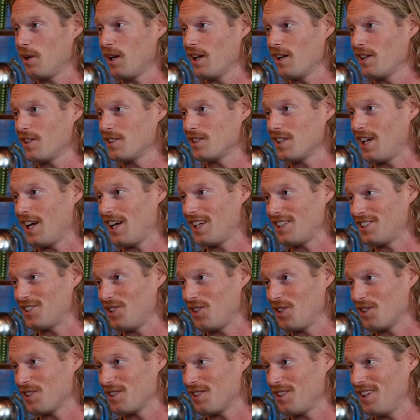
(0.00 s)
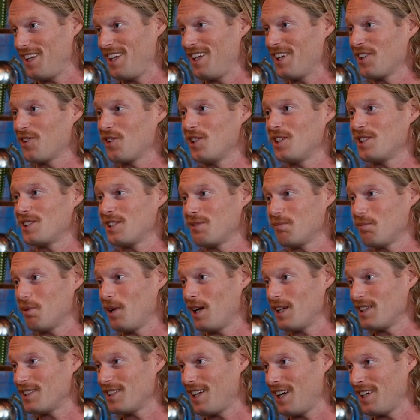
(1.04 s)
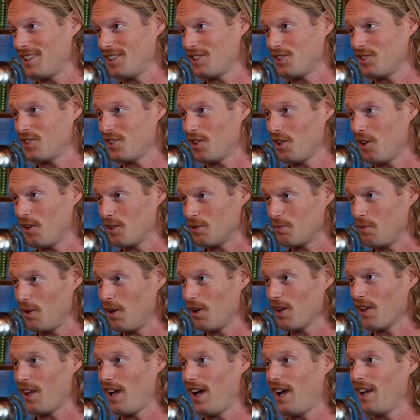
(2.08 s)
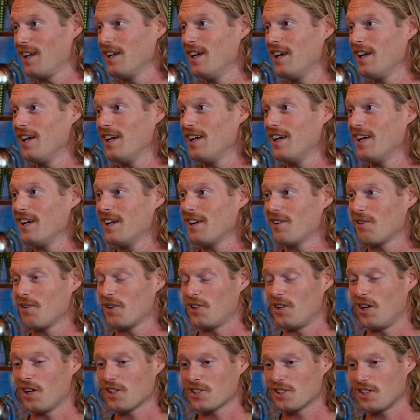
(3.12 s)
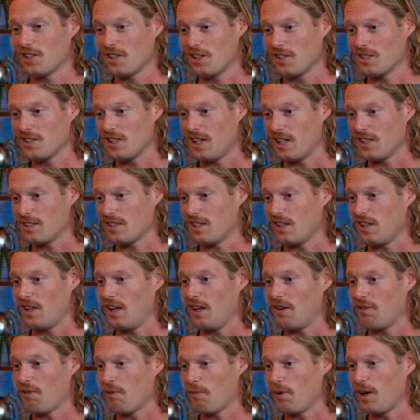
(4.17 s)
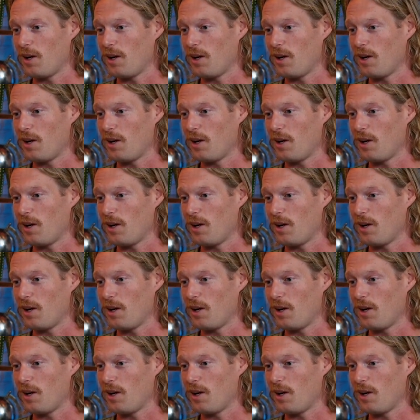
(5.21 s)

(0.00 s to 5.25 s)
in predator size, you have an increase in prey size. And so as part of that reduction in the size of the Native